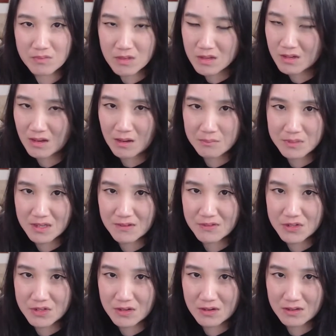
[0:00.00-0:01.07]
TV
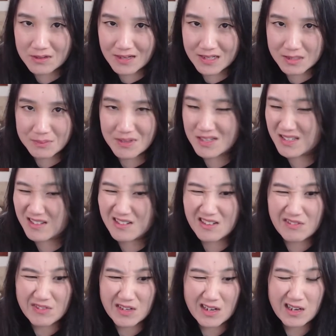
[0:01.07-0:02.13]
show on SBS,
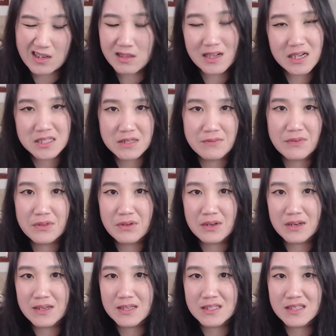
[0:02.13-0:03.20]
given that it lasted for 30
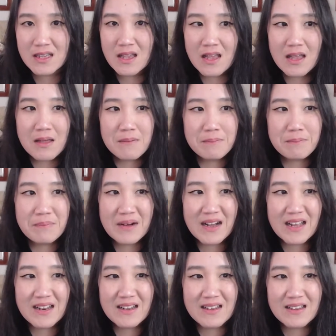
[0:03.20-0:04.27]
years.
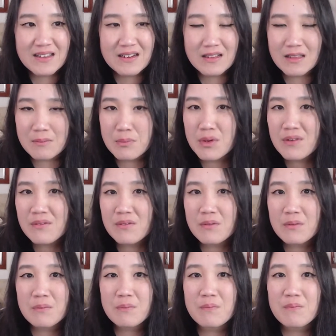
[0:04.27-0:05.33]
But, you know, the
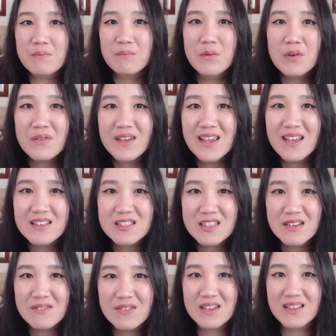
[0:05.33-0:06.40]
movie and
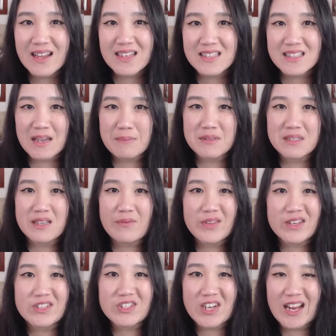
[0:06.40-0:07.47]
TV landscape has
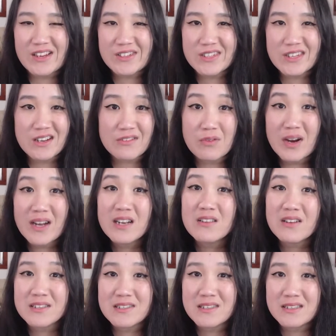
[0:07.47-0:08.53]
definitely changed quite a
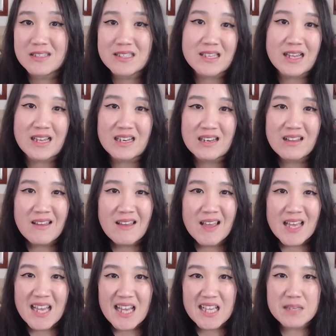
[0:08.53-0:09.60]
lot since then,
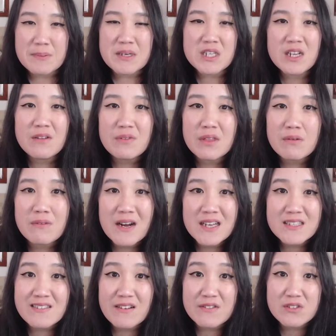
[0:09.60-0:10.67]
especially with the
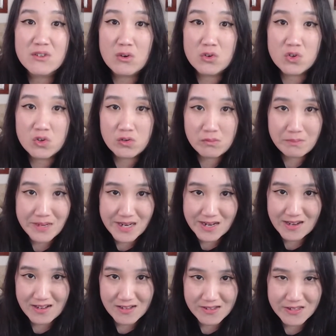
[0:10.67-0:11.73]
rise of social
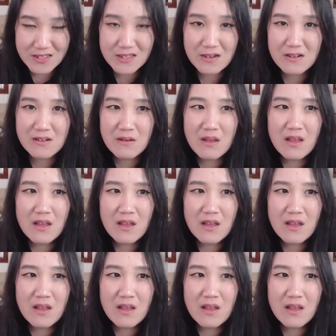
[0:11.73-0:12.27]
media. So